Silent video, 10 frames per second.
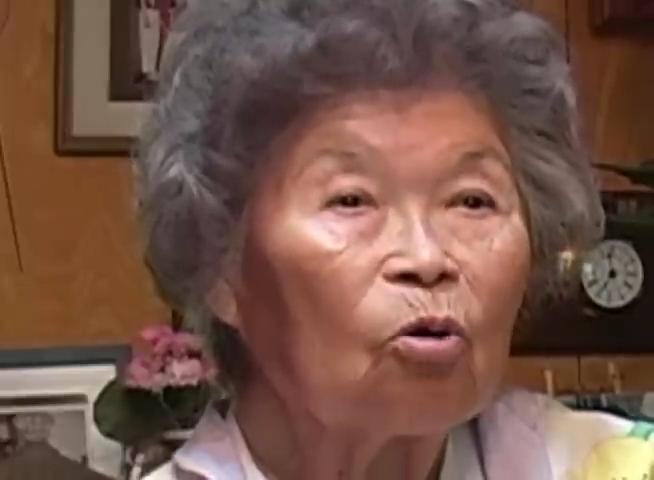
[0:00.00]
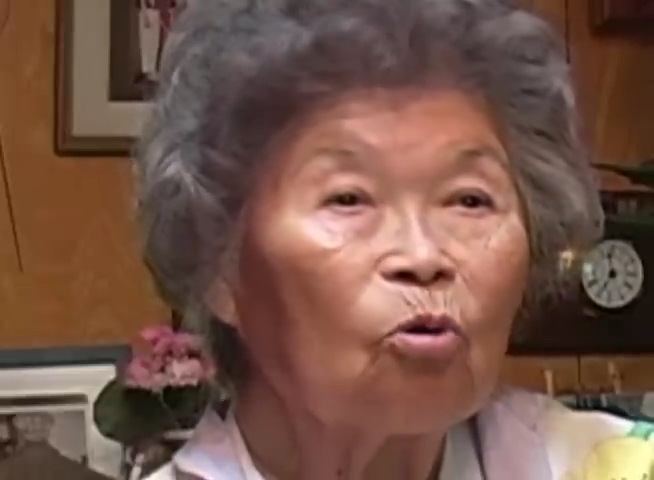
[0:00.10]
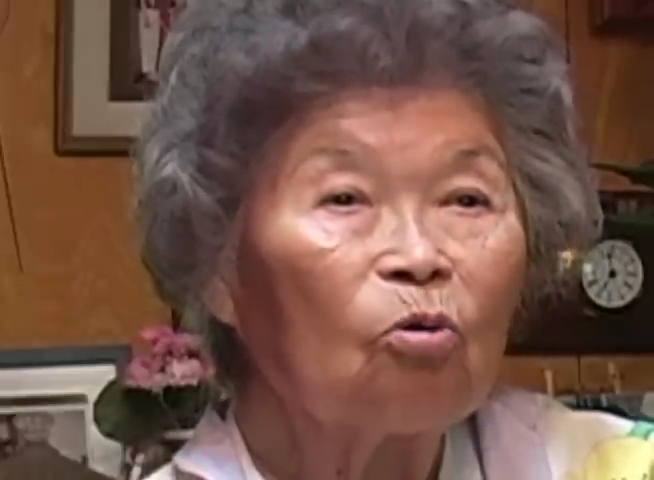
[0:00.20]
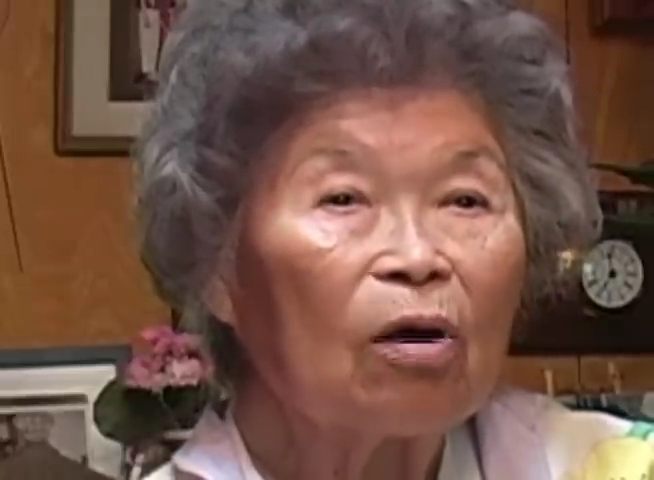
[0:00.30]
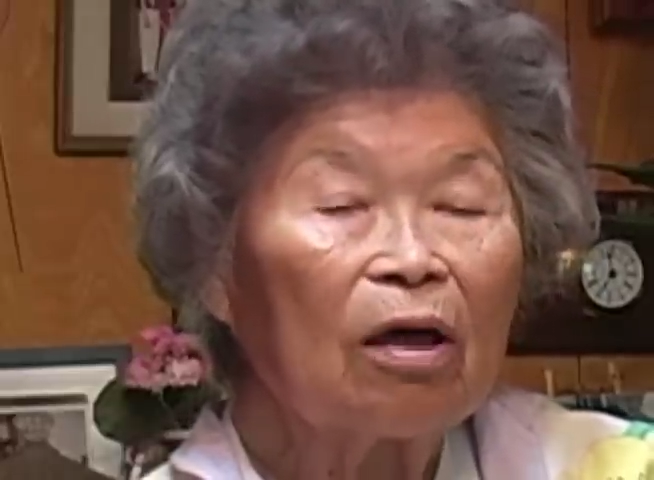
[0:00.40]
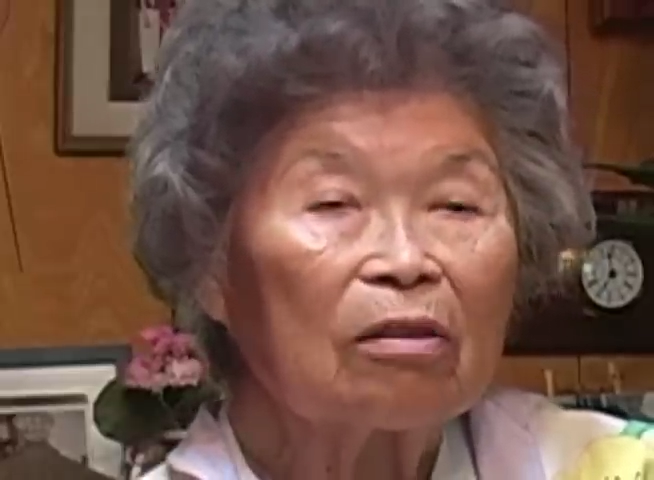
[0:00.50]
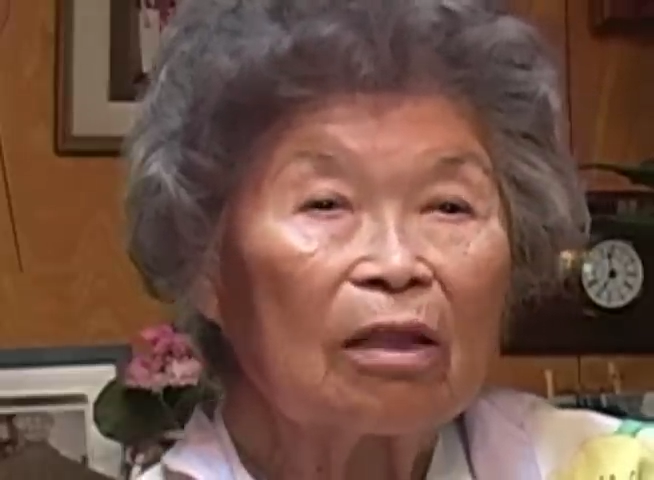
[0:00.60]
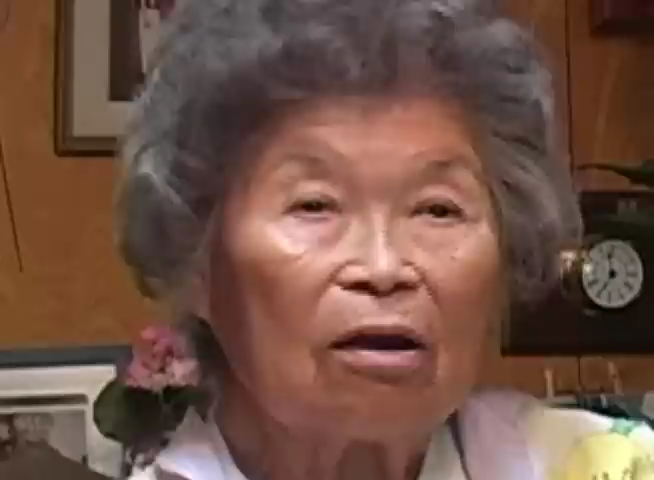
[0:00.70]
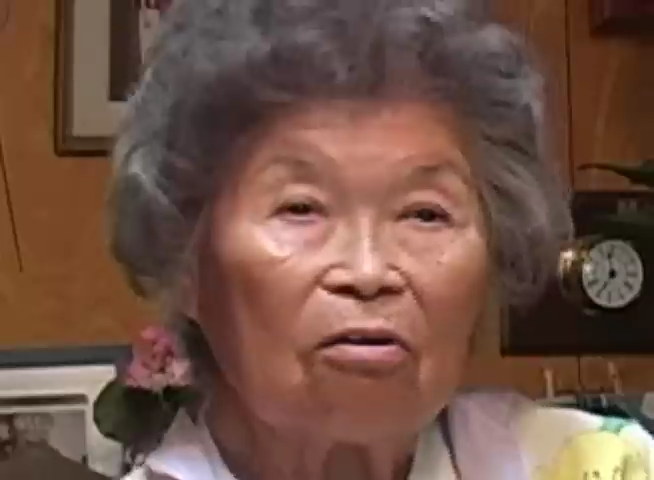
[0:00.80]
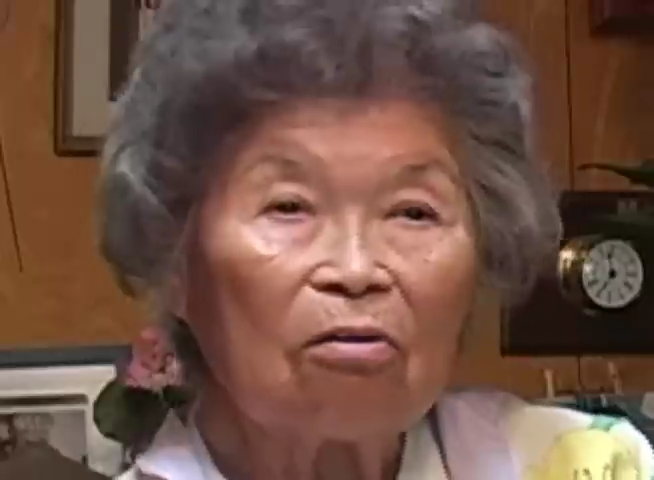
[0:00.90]

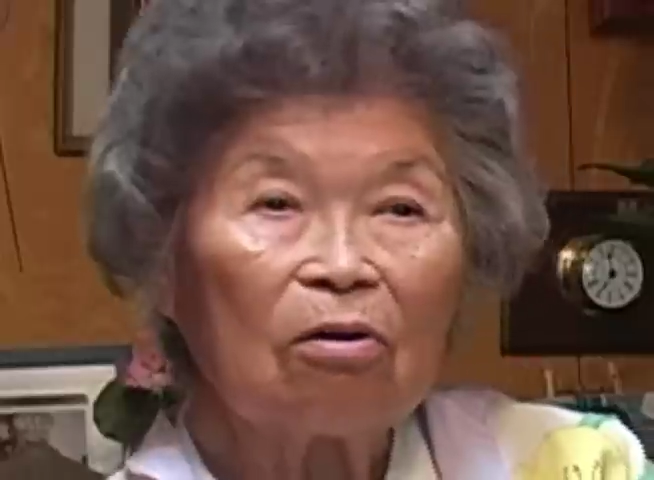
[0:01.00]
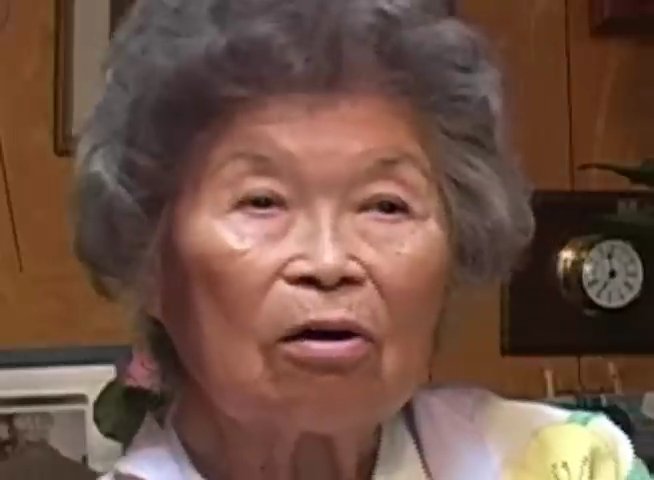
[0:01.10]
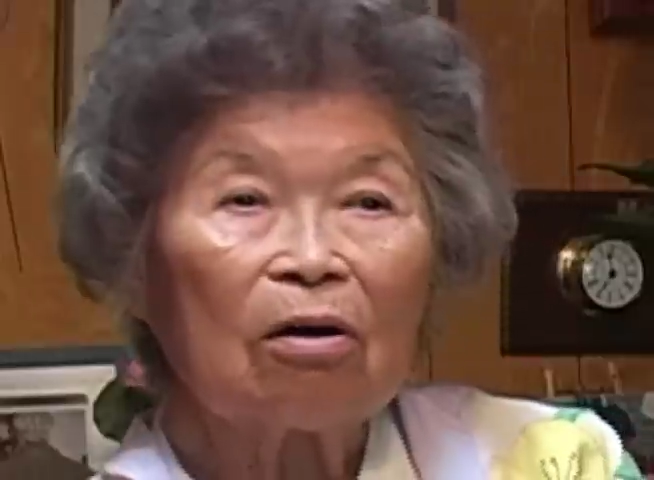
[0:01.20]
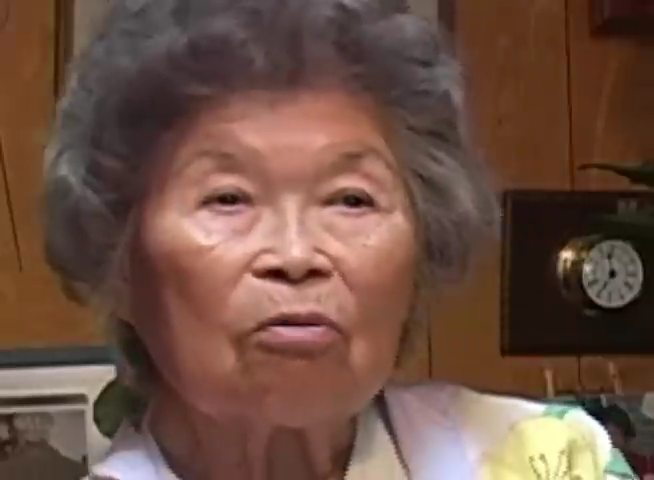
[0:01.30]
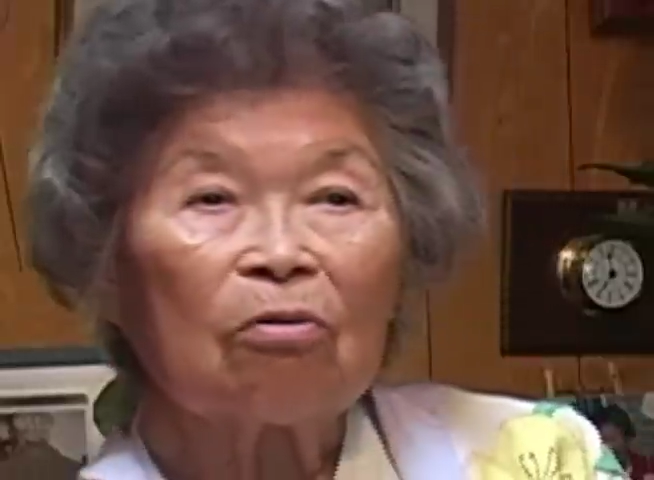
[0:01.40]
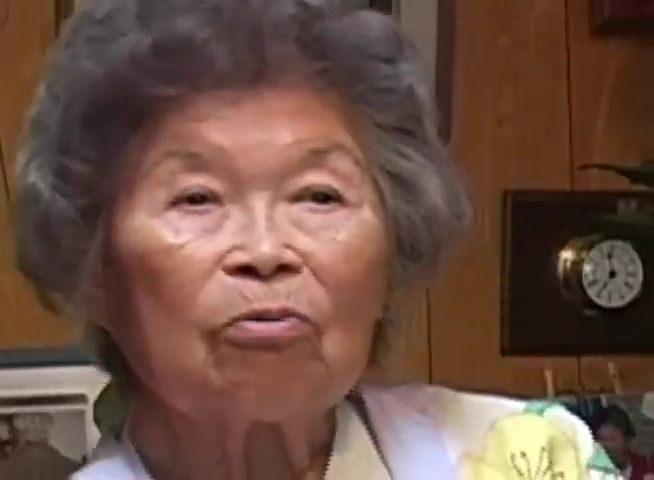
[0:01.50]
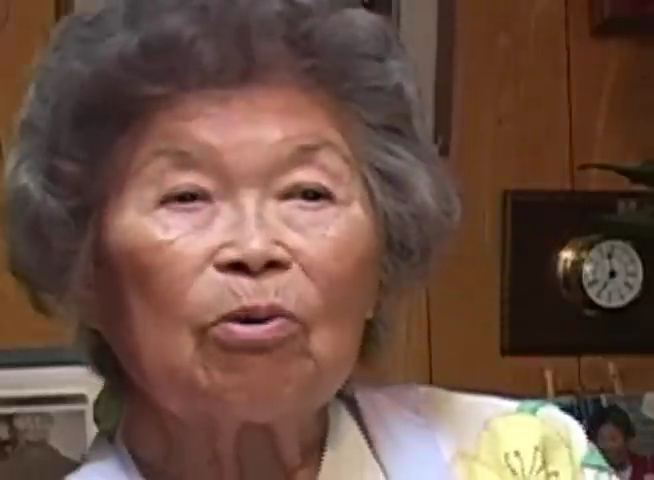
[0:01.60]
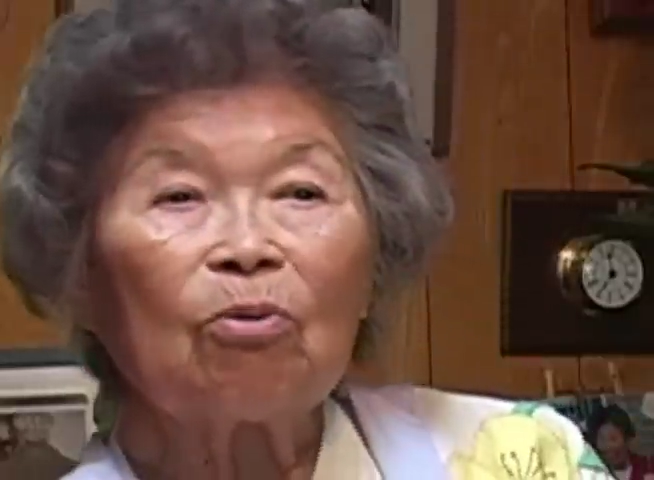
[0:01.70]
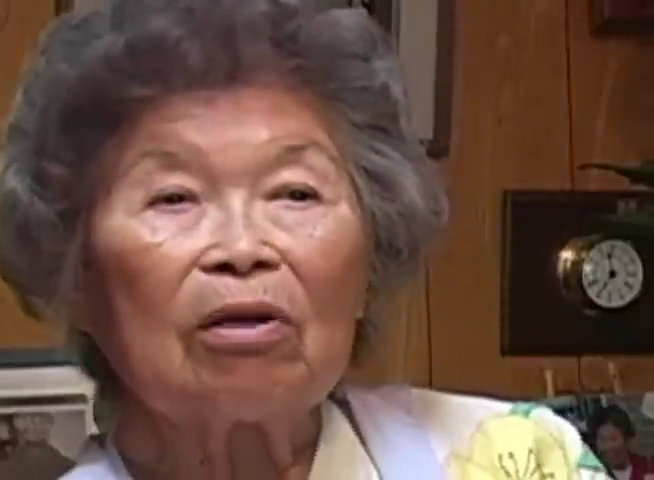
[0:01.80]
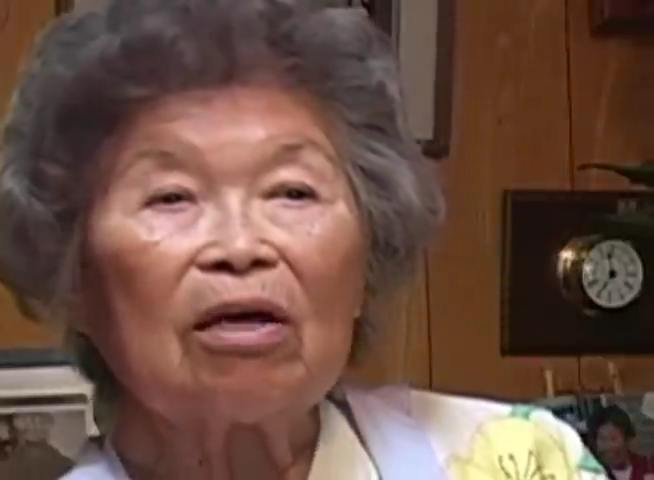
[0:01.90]
when
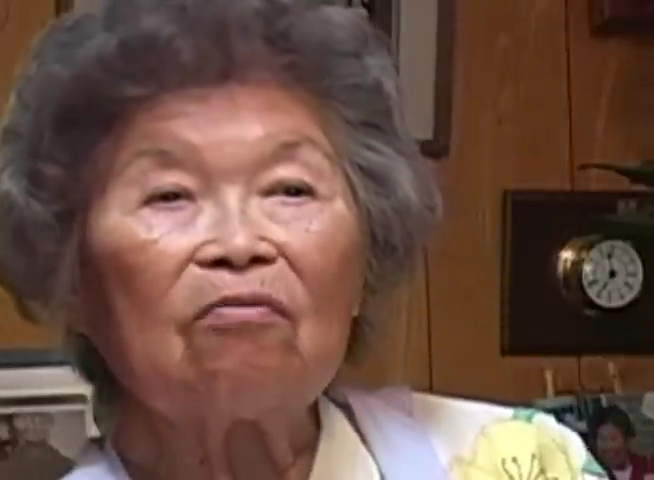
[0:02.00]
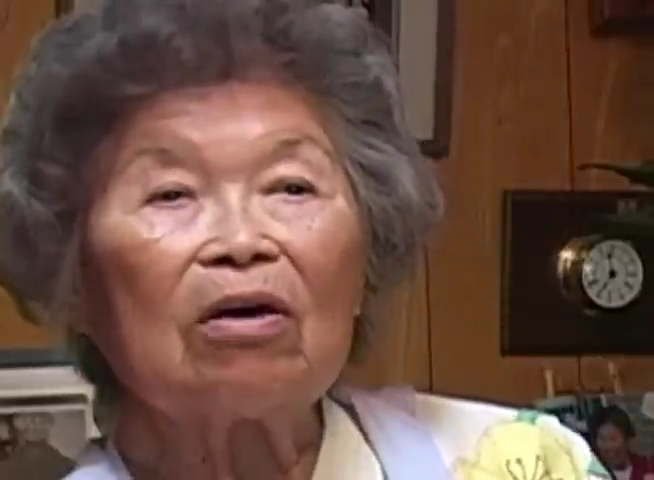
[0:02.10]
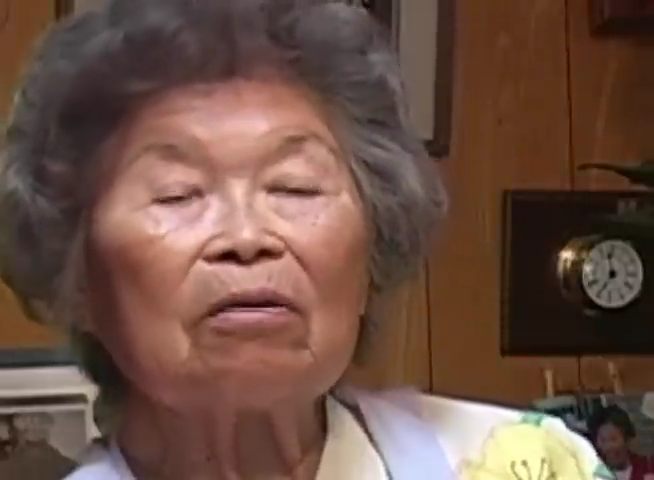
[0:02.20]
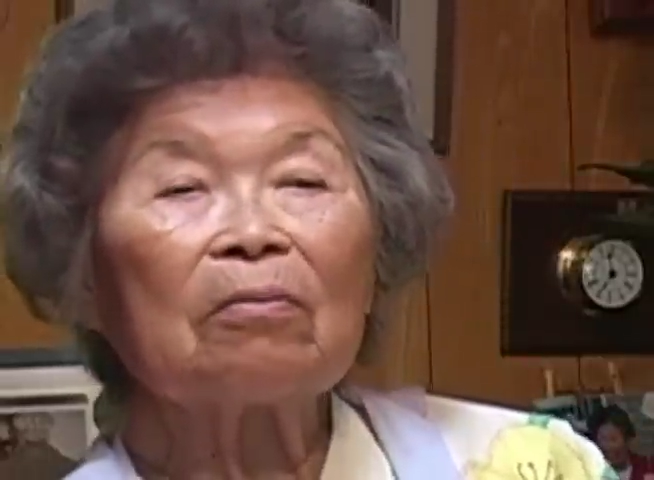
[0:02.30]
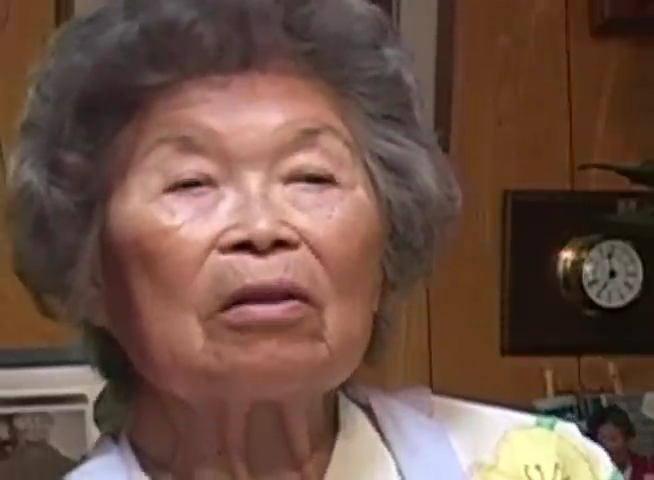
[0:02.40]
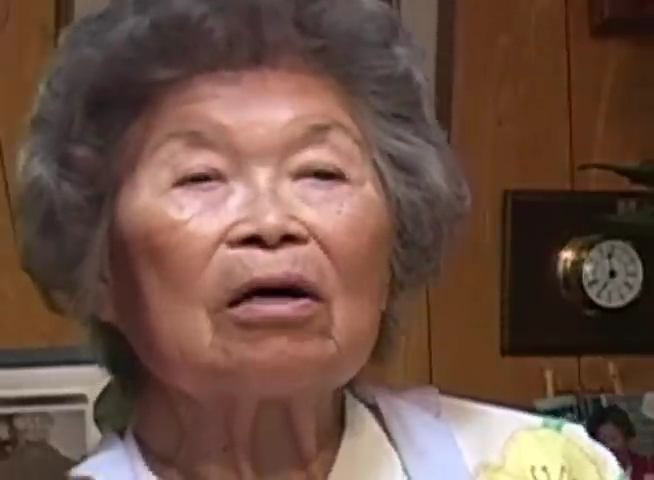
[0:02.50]
we were leaving,